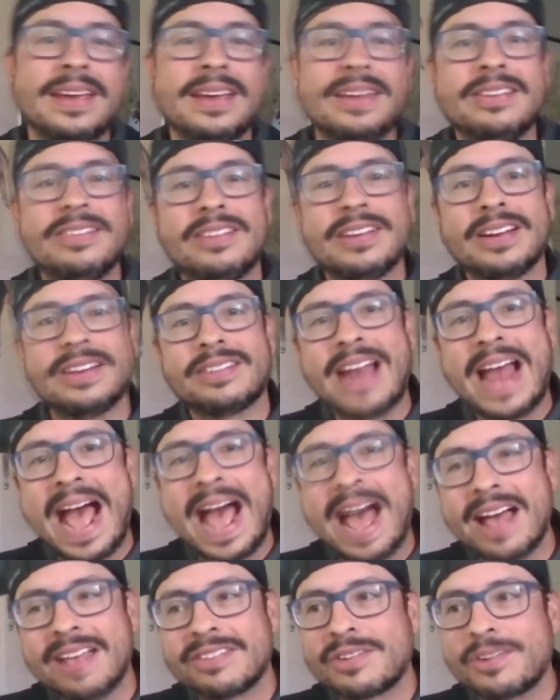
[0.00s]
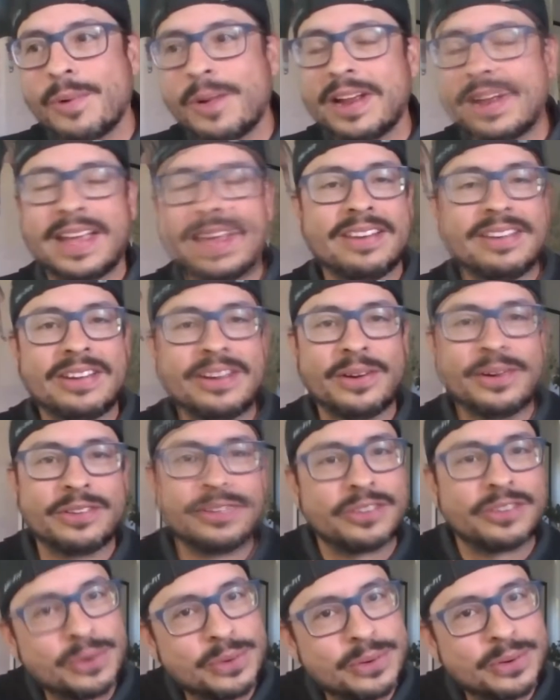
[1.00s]
She doesn't ask why can't she go to
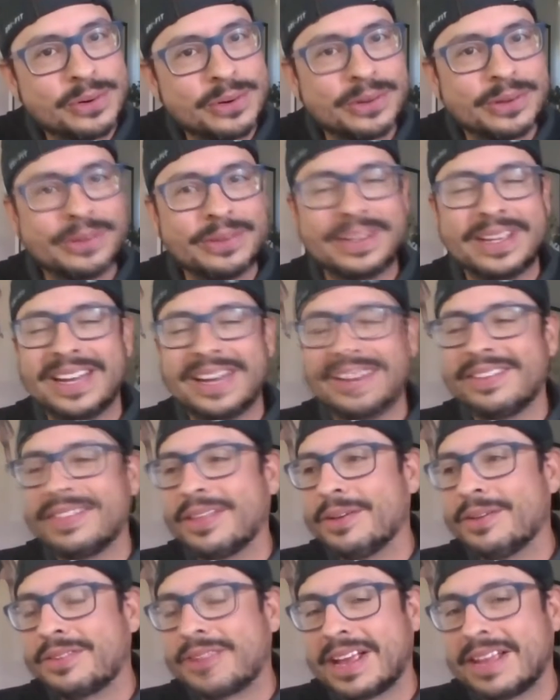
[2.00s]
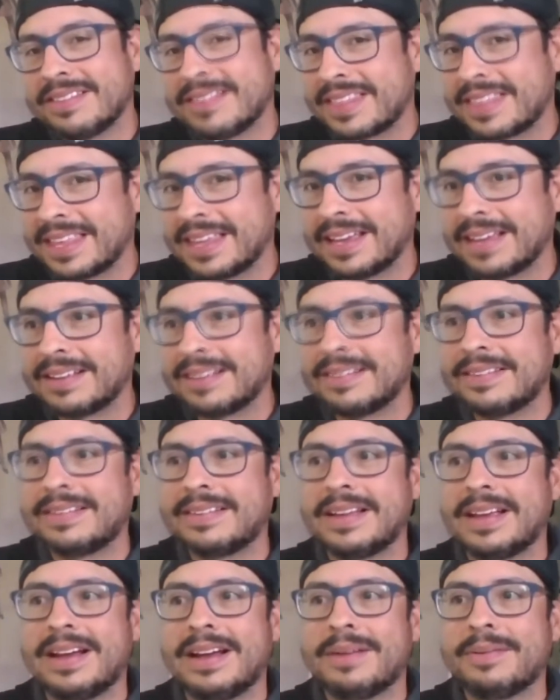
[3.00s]
school, those kinds of
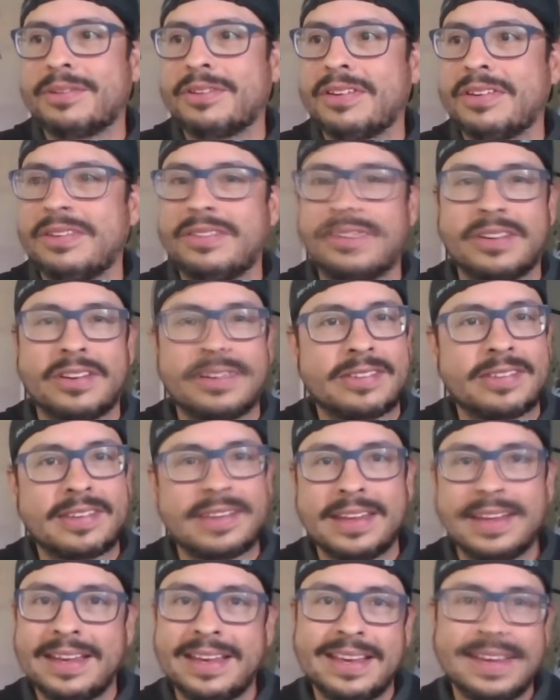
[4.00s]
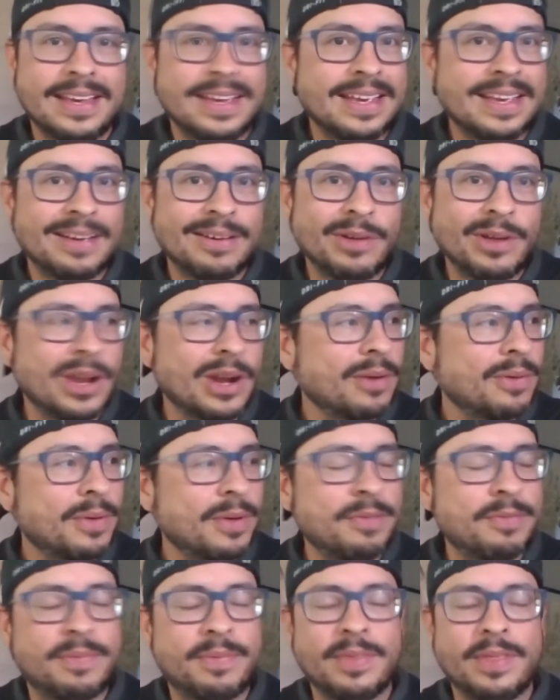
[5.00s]
things. She's just,
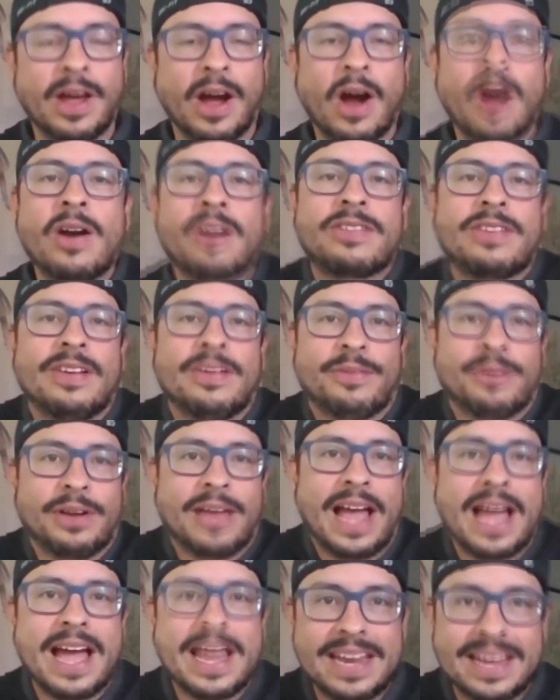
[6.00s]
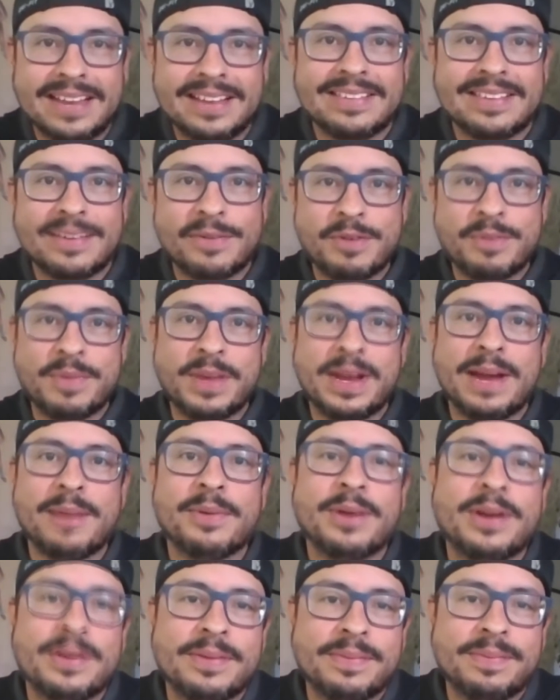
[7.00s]
our silver lining is that we've been
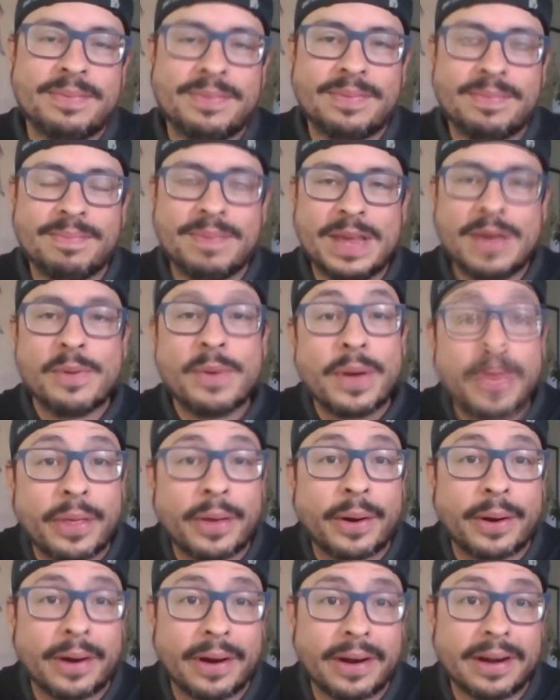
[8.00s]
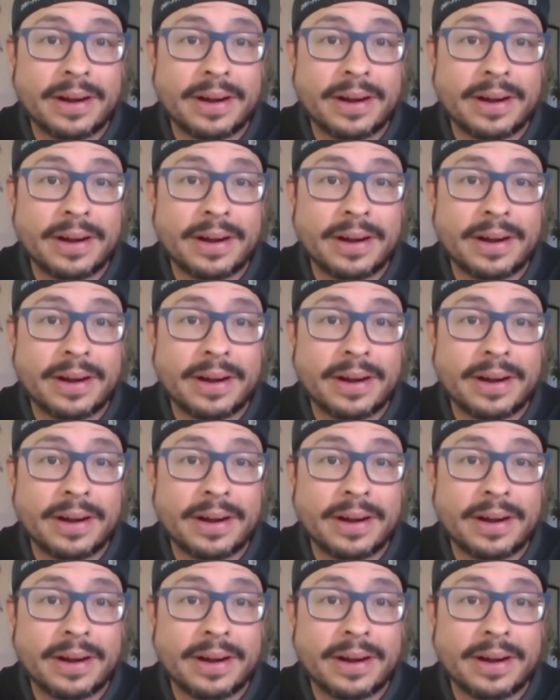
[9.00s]
able to be with her.